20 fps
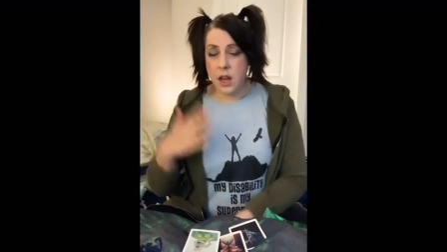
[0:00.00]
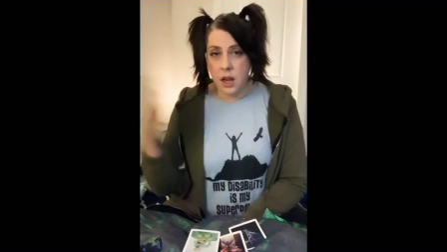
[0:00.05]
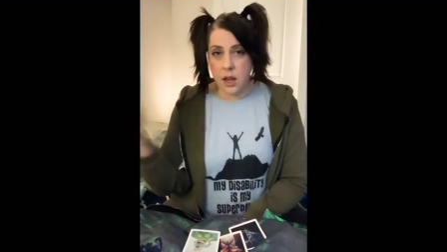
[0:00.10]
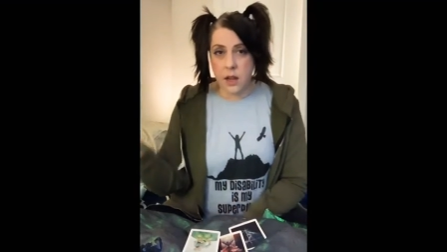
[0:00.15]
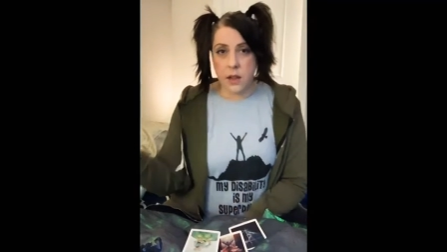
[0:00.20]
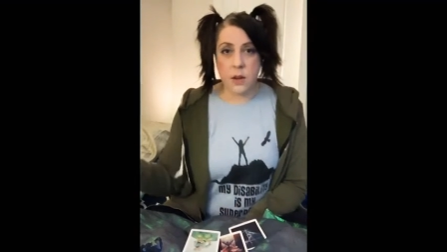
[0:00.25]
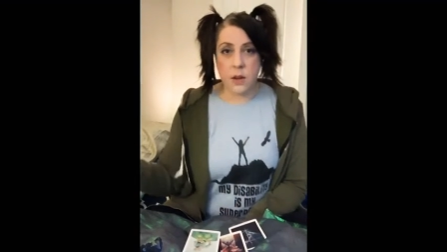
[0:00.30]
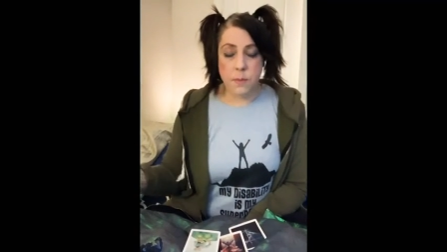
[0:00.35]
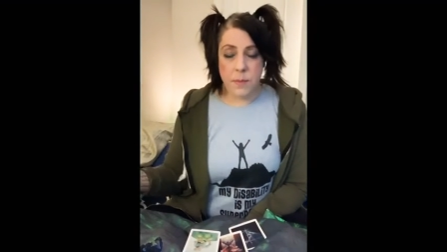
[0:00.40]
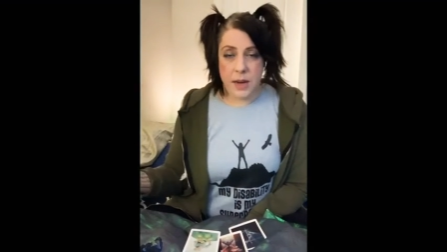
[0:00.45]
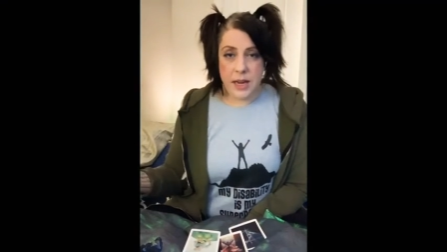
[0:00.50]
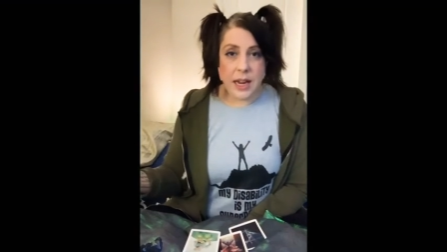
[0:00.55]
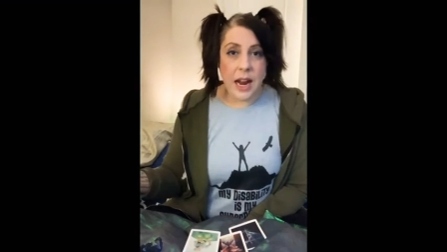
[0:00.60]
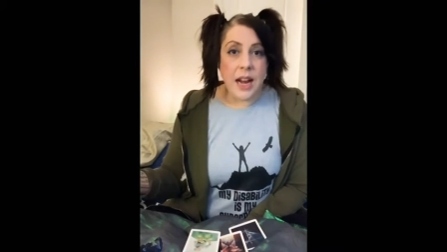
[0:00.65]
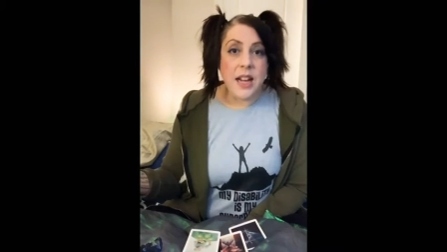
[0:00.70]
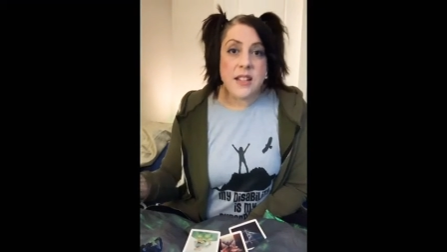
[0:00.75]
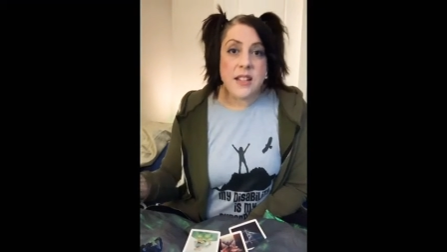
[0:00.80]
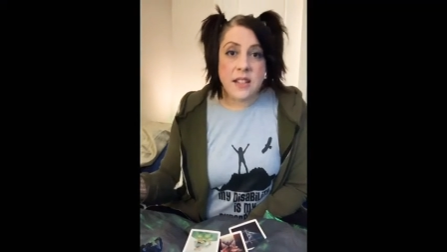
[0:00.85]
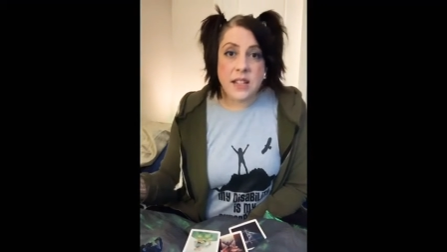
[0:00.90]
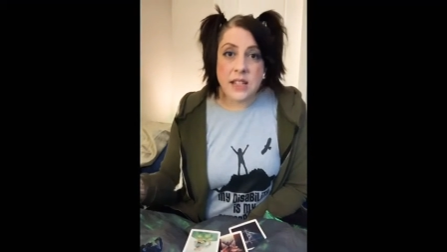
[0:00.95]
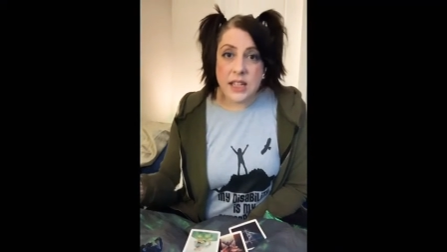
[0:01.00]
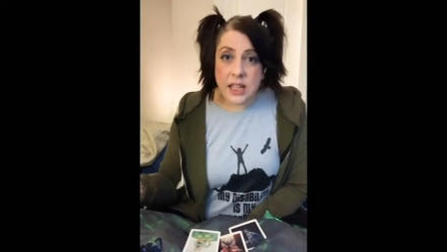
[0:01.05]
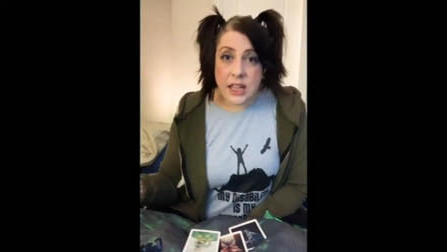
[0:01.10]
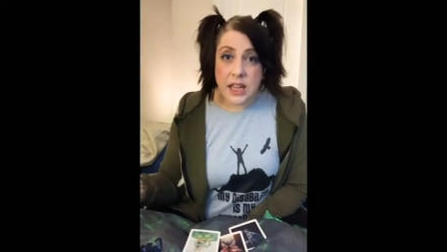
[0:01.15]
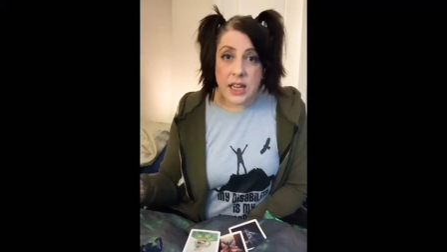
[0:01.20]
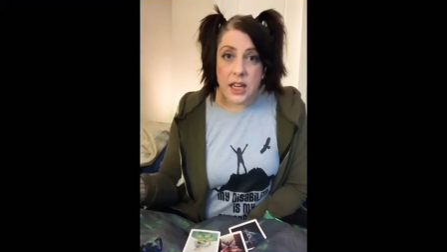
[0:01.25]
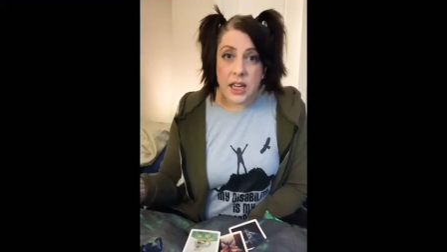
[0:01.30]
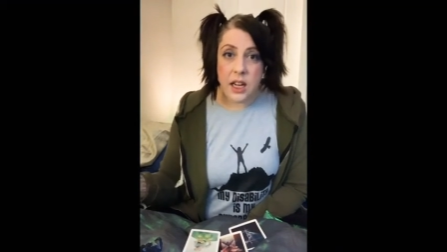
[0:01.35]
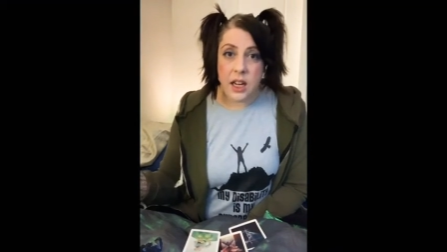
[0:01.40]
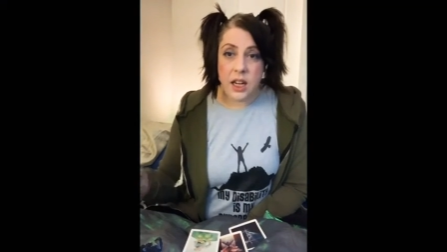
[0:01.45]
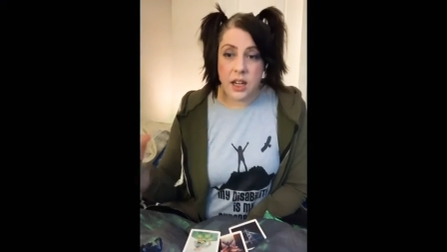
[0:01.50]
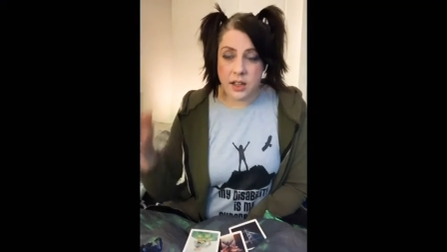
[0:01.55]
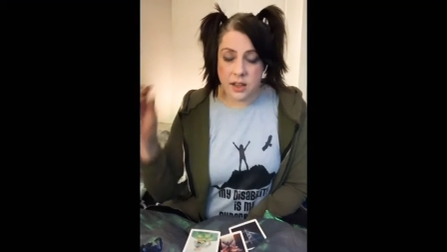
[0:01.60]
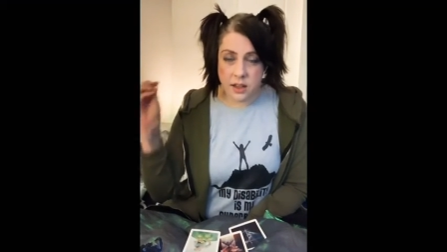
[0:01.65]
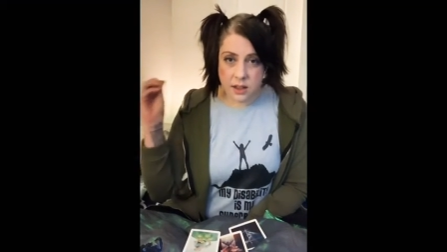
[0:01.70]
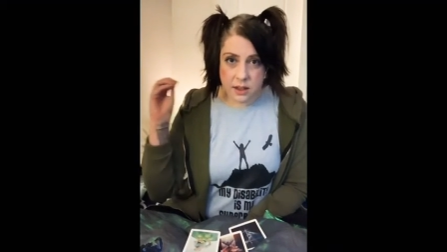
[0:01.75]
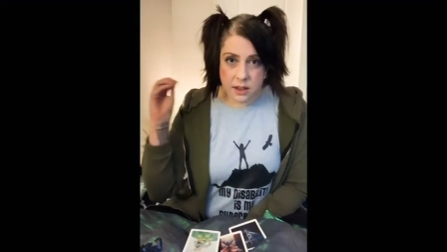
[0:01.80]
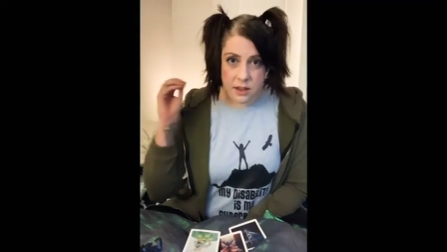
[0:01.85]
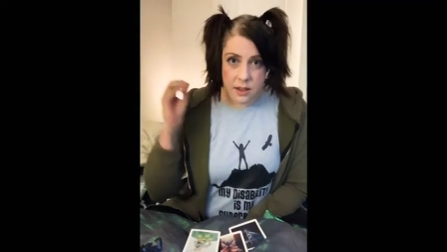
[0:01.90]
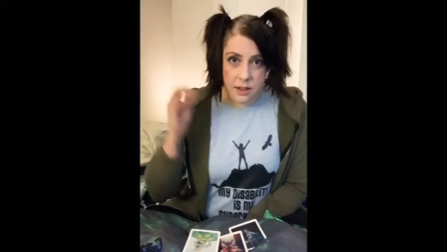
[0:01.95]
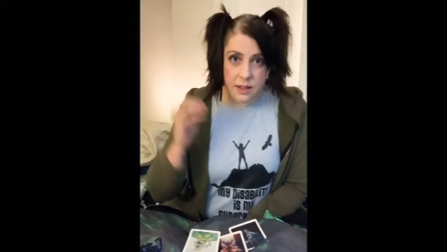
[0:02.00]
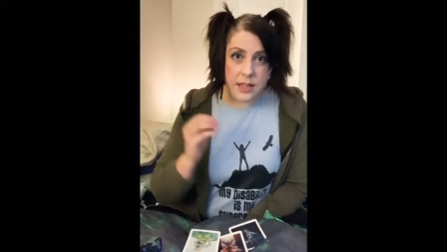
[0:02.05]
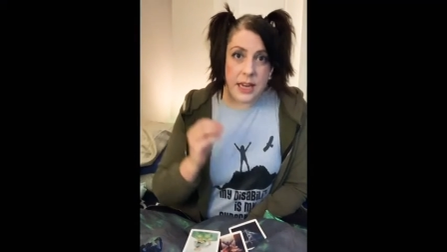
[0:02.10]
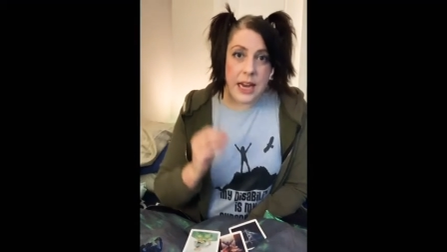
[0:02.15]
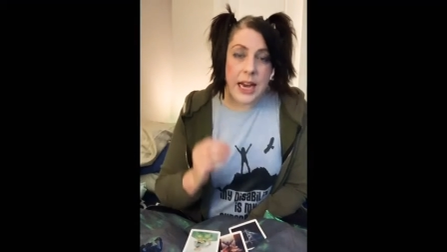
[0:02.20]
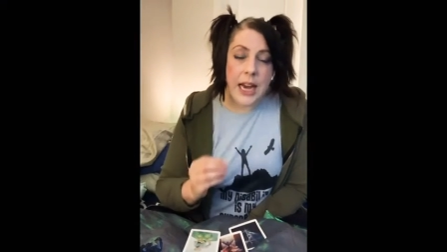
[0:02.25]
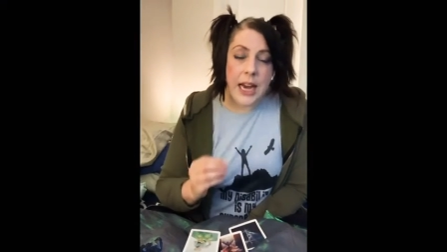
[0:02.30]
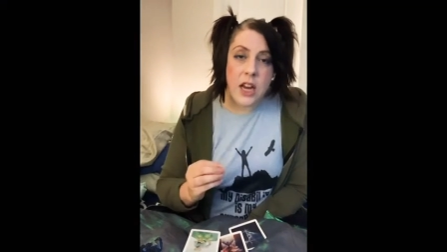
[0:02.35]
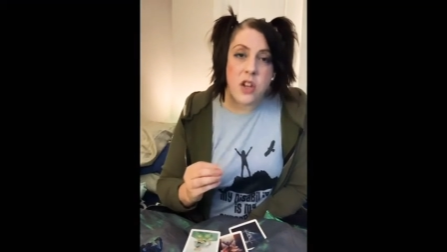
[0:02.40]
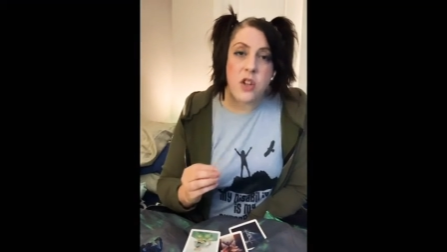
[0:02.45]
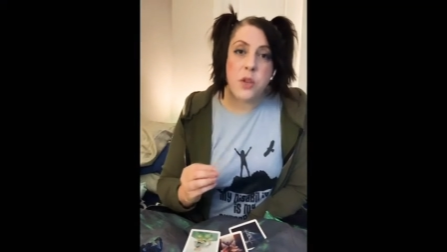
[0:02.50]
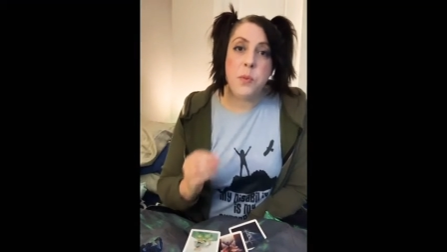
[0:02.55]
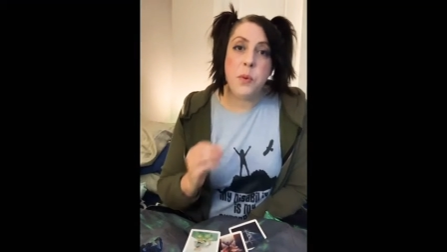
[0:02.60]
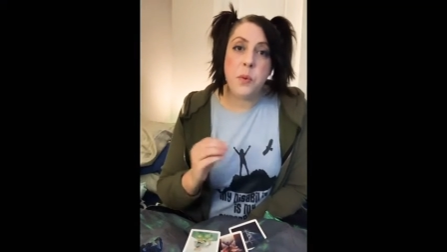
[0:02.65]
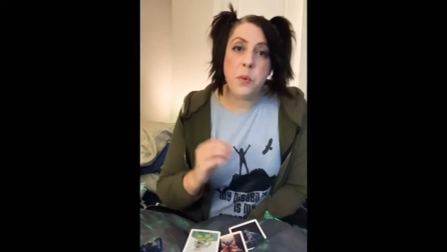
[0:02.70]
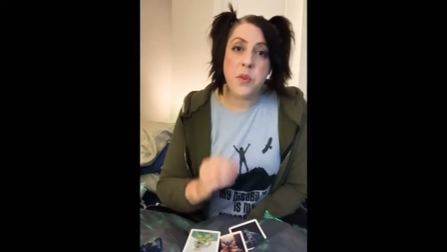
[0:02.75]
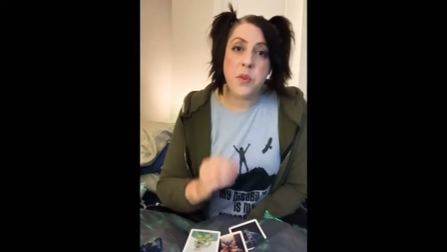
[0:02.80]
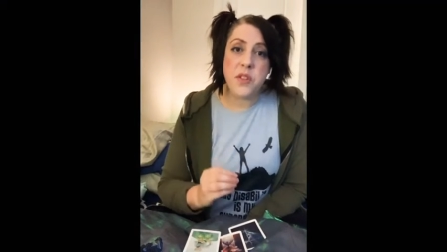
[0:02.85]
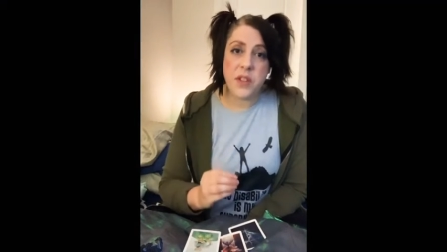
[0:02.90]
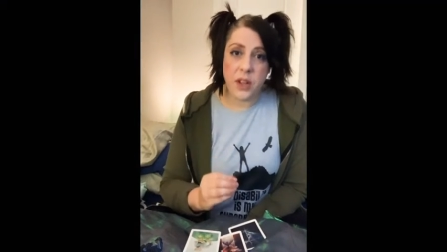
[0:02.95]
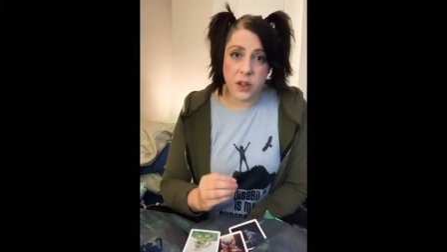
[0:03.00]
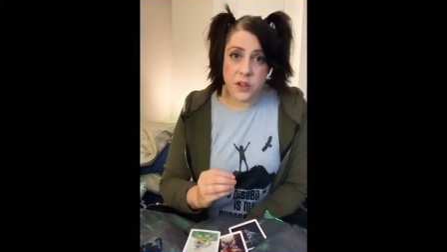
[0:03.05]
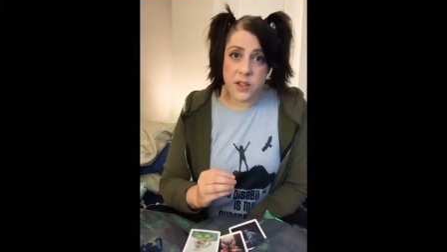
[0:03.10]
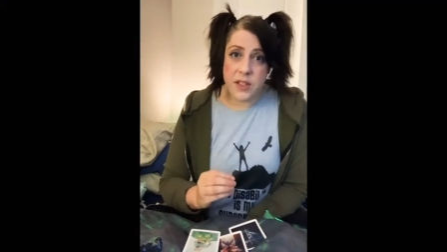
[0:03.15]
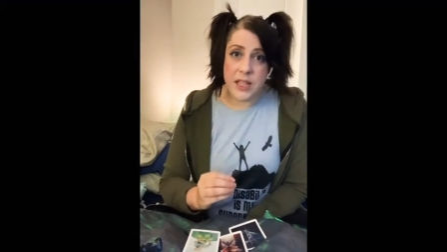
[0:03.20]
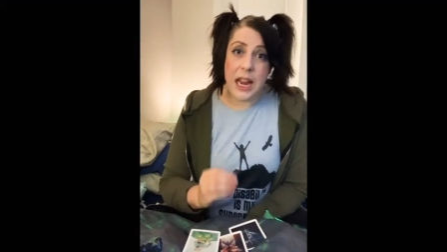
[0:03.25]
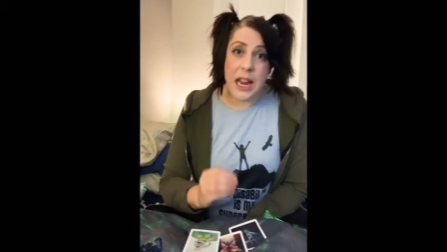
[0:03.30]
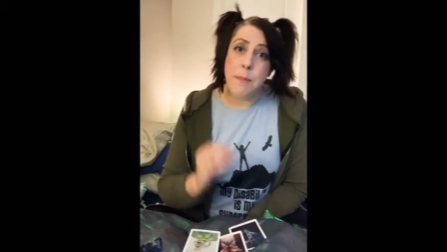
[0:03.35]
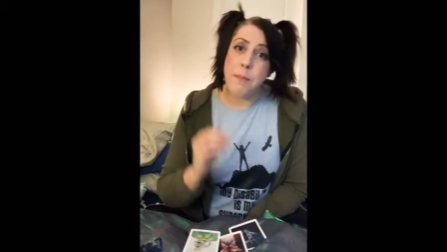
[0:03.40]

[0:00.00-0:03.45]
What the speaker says: You may not see the tangible results yet,